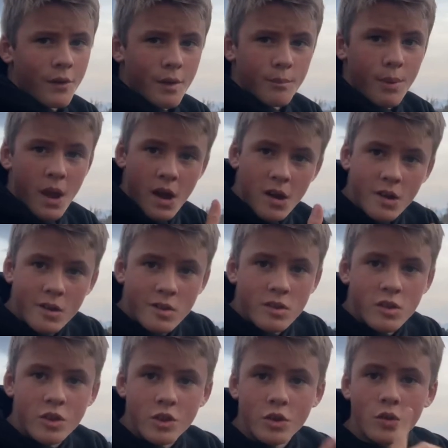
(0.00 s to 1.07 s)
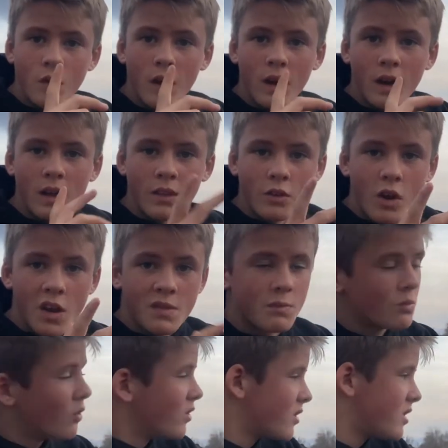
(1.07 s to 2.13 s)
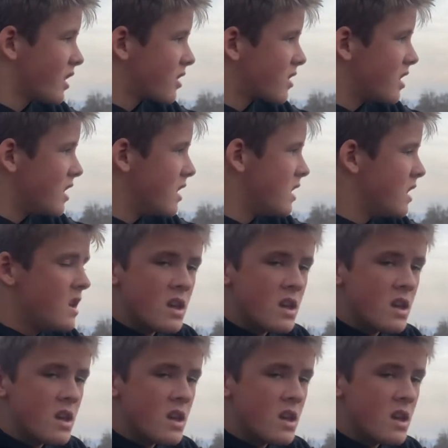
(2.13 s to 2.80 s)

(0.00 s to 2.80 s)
compares to the Crosman 160.